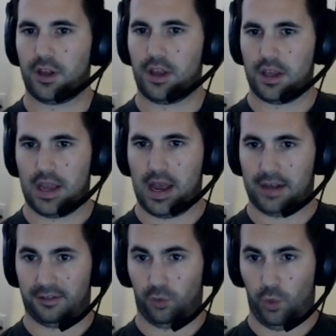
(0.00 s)
He
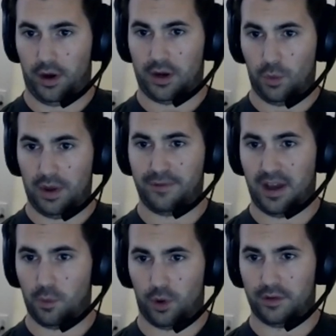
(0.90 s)
asks, where can we
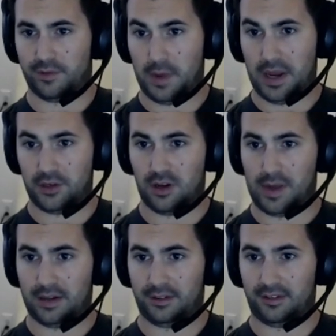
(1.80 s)
find more information
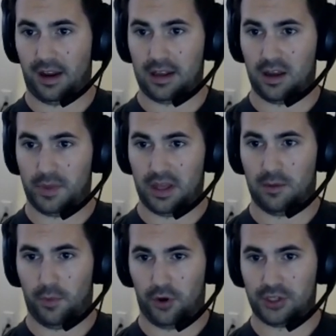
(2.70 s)
about setting up an
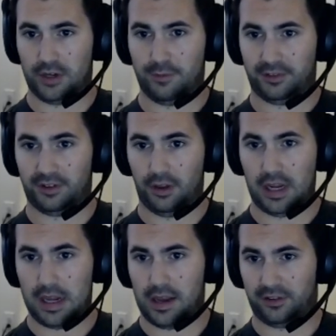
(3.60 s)
immersion facility,